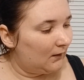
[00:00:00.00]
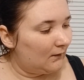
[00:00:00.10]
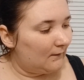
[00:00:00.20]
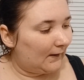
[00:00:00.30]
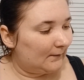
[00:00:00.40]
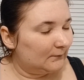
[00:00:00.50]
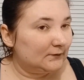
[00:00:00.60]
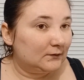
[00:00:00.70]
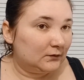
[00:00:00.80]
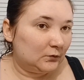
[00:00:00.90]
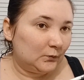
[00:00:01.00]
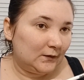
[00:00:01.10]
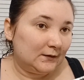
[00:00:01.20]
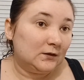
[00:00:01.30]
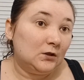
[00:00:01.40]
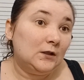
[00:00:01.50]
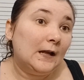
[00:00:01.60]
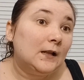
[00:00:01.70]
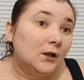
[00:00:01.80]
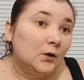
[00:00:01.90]
Okay, I'm gonna do this
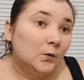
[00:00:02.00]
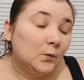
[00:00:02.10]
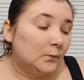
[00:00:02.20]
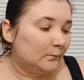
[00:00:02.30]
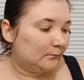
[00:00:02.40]
yellow.